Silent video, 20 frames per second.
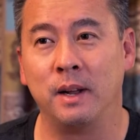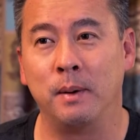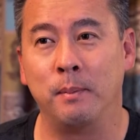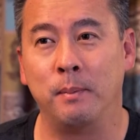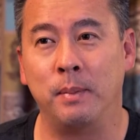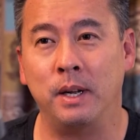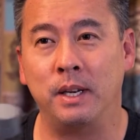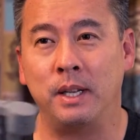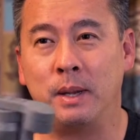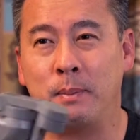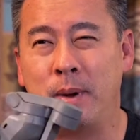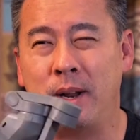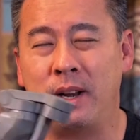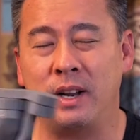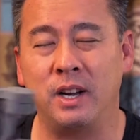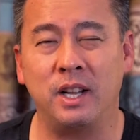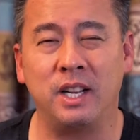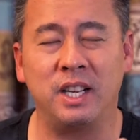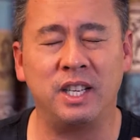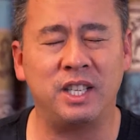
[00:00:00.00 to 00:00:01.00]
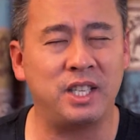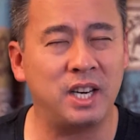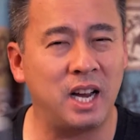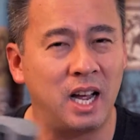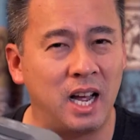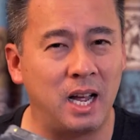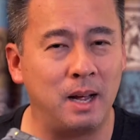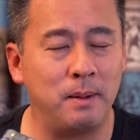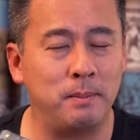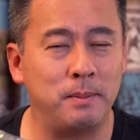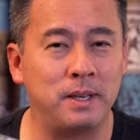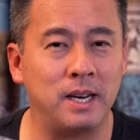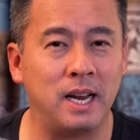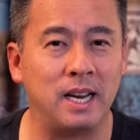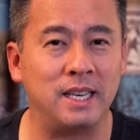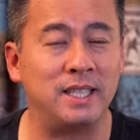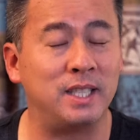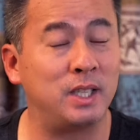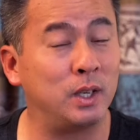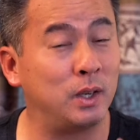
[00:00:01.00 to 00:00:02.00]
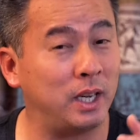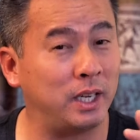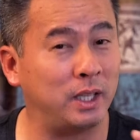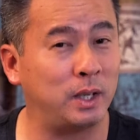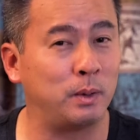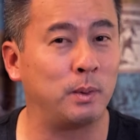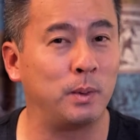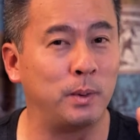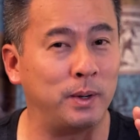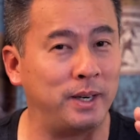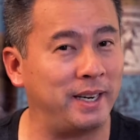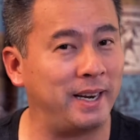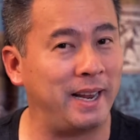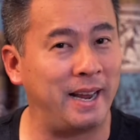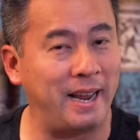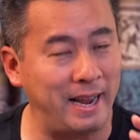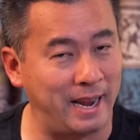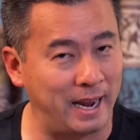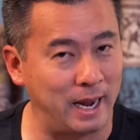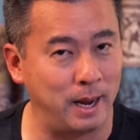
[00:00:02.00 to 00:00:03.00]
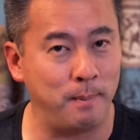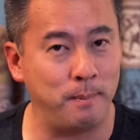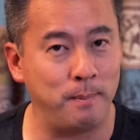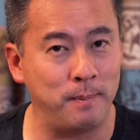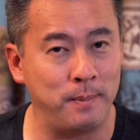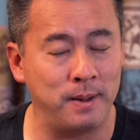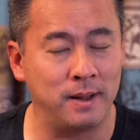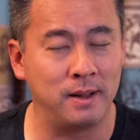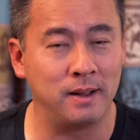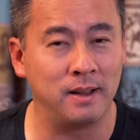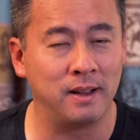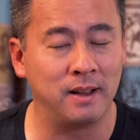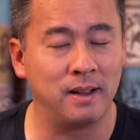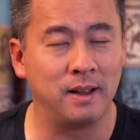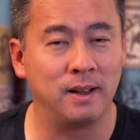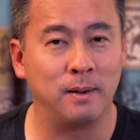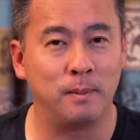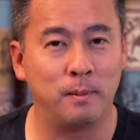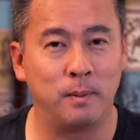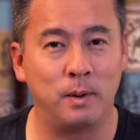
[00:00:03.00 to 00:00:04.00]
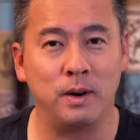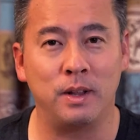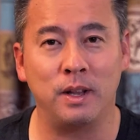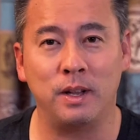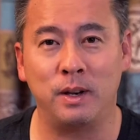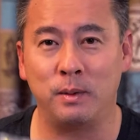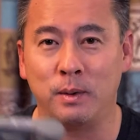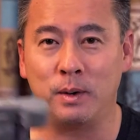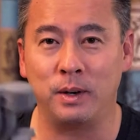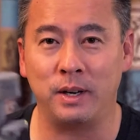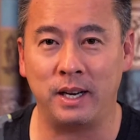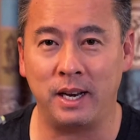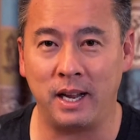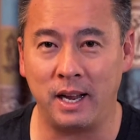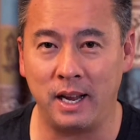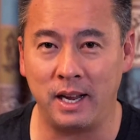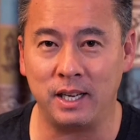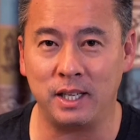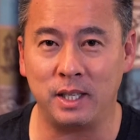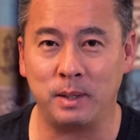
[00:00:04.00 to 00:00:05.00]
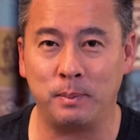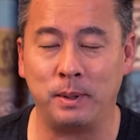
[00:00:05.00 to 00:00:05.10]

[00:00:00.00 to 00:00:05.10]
But depending on the jobs, I still like the Ronin M more than the Ronin S.